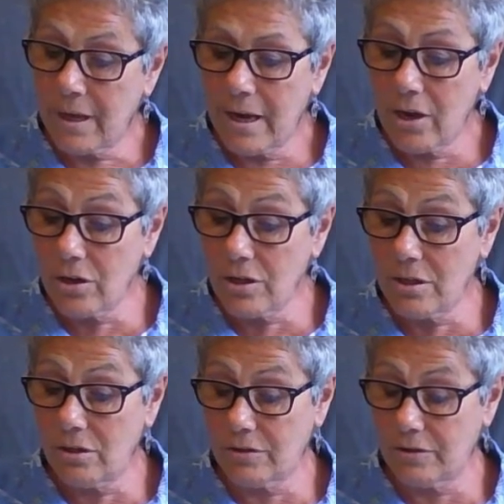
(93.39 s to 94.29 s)
I heard a
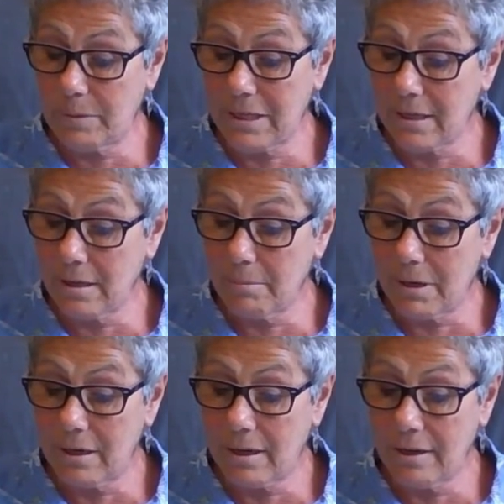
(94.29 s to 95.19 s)
lot of speaking in
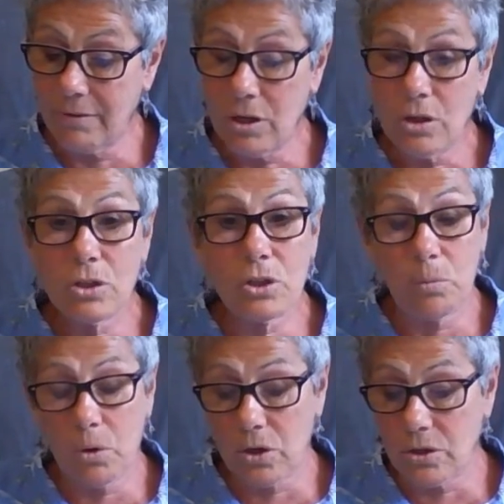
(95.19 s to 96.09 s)
my life, so
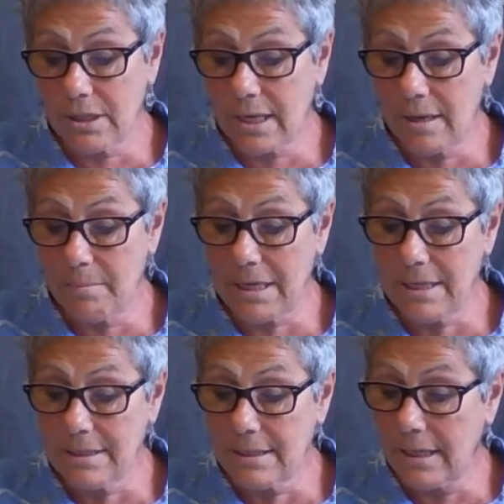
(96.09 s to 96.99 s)
words came
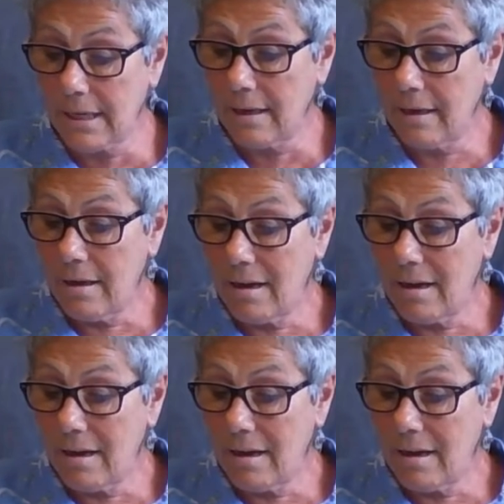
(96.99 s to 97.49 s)
easily.